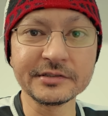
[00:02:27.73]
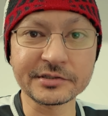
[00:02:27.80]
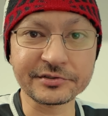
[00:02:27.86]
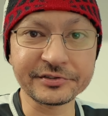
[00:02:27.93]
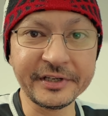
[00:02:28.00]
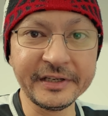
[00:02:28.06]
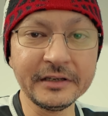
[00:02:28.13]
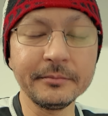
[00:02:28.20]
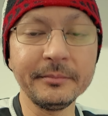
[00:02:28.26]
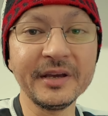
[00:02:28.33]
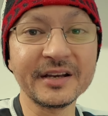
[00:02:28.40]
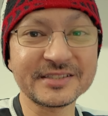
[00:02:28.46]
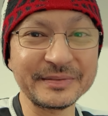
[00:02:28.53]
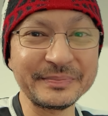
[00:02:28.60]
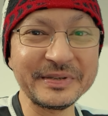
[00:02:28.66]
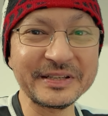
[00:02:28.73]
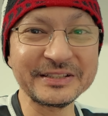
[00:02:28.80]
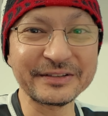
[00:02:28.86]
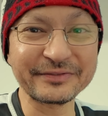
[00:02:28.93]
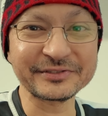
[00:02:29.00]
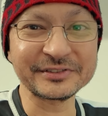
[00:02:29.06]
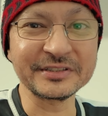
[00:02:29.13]
screen makes a big
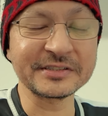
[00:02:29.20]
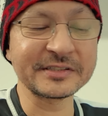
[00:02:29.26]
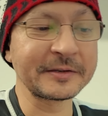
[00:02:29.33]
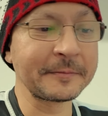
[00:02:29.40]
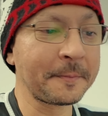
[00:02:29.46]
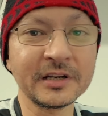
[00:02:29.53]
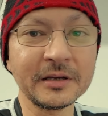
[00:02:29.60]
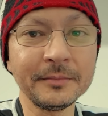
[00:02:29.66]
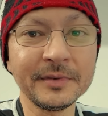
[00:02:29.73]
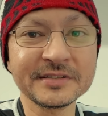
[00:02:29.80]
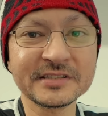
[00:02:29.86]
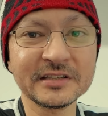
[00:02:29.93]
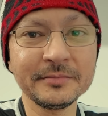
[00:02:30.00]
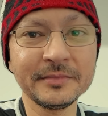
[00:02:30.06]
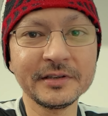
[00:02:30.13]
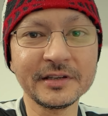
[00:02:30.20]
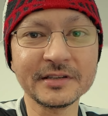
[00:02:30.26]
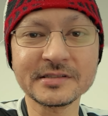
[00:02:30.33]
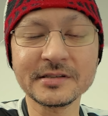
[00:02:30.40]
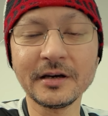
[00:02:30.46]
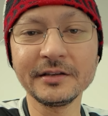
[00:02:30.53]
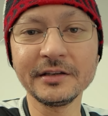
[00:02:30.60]
difference. But I must admit,
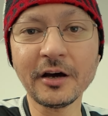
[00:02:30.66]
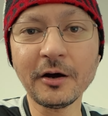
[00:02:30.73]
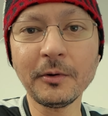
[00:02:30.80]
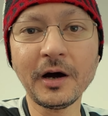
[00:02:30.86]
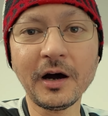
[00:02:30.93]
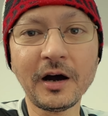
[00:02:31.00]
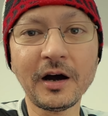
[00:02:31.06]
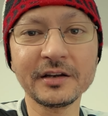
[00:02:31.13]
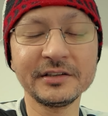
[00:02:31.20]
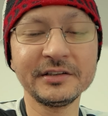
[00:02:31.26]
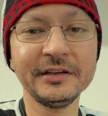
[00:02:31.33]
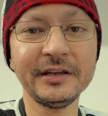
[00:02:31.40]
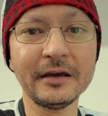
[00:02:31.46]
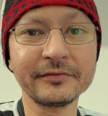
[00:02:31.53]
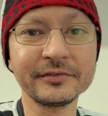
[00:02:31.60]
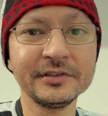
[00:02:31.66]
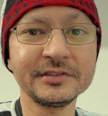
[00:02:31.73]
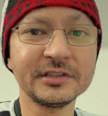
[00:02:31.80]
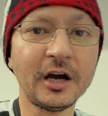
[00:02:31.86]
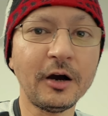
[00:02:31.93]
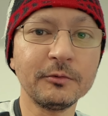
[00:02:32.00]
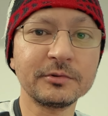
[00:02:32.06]
it's now harder than ever
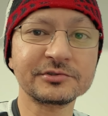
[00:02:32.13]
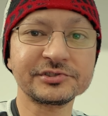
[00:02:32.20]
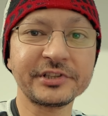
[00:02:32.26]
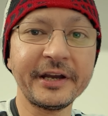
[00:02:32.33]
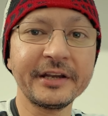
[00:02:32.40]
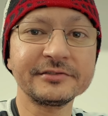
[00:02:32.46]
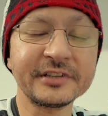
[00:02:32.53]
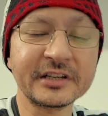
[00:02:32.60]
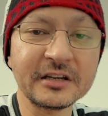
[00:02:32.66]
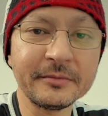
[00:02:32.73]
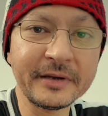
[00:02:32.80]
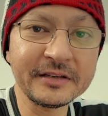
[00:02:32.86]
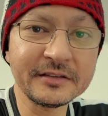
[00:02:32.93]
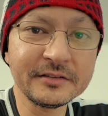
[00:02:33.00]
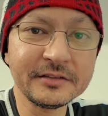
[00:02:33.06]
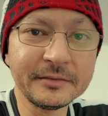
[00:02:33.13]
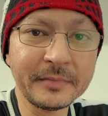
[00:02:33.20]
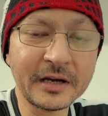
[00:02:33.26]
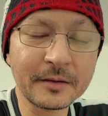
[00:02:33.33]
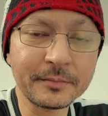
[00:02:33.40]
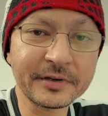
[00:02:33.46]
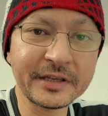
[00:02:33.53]
to outright recommend the
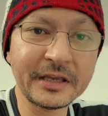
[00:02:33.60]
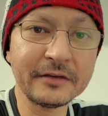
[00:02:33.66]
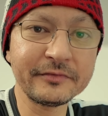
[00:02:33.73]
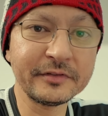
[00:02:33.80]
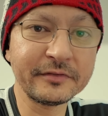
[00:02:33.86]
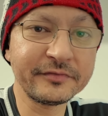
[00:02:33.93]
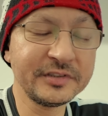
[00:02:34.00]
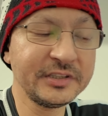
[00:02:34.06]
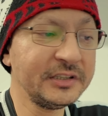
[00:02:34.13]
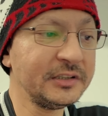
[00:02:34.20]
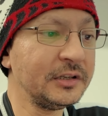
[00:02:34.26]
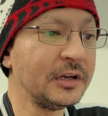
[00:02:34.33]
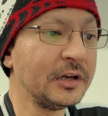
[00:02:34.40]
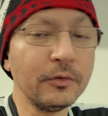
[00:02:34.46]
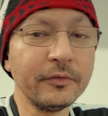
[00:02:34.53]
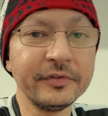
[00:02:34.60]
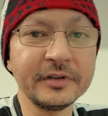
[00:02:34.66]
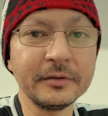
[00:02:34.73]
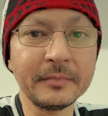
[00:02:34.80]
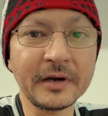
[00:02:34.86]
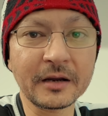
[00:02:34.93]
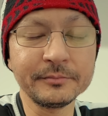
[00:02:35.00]
MacBook Air 15 over
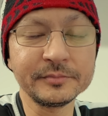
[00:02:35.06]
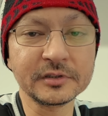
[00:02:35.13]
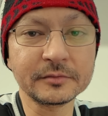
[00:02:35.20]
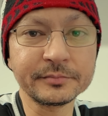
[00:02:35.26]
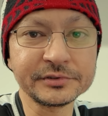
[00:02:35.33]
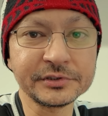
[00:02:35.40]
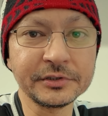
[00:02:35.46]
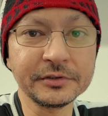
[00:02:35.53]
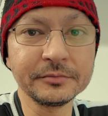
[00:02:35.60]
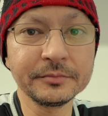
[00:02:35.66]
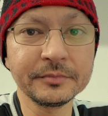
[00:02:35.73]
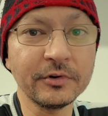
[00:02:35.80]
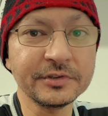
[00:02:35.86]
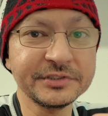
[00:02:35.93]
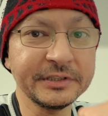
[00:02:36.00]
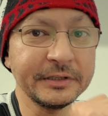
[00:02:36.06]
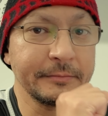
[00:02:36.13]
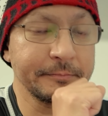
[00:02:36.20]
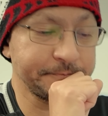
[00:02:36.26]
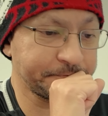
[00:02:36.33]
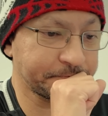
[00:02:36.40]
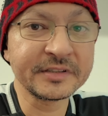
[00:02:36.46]
the MacBook Pro
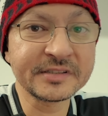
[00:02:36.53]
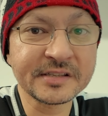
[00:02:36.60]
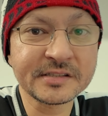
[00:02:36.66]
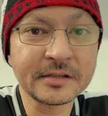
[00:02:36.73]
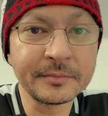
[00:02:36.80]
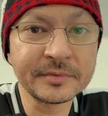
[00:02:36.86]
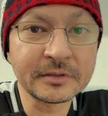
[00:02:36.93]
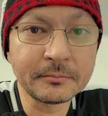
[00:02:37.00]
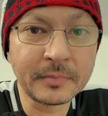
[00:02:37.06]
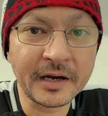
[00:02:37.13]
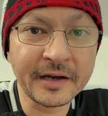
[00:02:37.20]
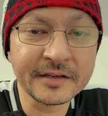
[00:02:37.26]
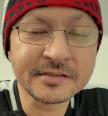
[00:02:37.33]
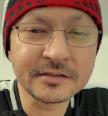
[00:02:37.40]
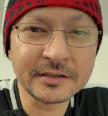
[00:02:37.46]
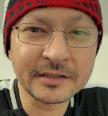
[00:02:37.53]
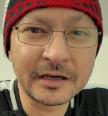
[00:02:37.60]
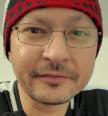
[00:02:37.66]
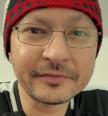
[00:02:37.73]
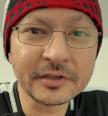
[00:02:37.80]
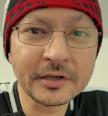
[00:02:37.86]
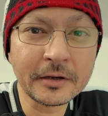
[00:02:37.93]
14. This is something buyers are going to
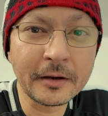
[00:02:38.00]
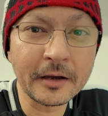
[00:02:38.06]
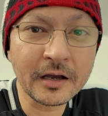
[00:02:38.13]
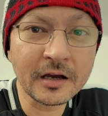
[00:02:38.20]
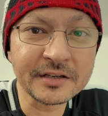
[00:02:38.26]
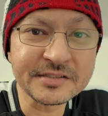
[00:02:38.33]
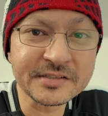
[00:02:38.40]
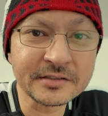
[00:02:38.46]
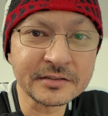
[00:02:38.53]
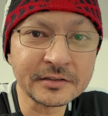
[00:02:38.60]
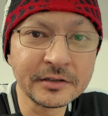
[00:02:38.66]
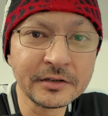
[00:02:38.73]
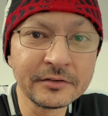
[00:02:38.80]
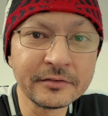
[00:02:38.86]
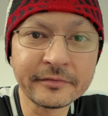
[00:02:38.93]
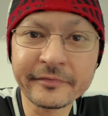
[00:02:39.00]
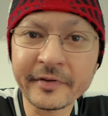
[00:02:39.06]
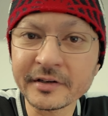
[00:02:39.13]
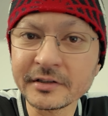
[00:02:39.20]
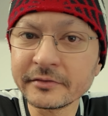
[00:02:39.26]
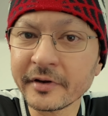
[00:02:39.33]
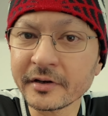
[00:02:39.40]
have to consider
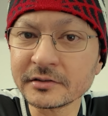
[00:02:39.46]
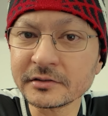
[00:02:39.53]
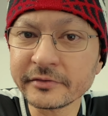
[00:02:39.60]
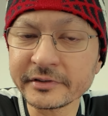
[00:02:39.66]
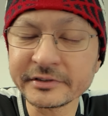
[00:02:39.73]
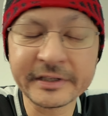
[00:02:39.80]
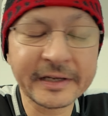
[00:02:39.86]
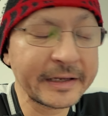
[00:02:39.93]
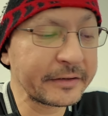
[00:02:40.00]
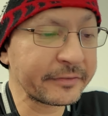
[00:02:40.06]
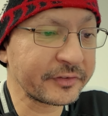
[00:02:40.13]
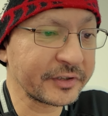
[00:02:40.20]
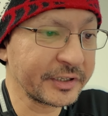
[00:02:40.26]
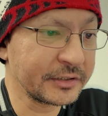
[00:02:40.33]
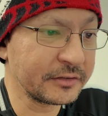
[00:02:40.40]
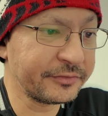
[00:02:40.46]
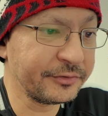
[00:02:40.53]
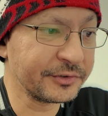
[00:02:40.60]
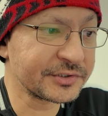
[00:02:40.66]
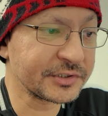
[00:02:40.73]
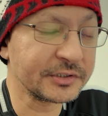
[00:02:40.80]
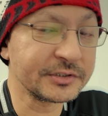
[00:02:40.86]
very carefully in the
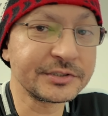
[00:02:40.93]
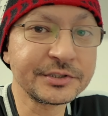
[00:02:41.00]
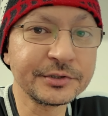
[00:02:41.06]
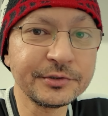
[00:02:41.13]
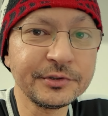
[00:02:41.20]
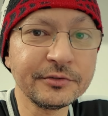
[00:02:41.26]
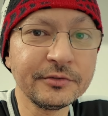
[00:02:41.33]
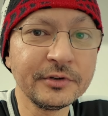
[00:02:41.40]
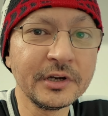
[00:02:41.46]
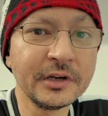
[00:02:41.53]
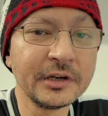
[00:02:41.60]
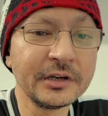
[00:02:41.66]
future. Do you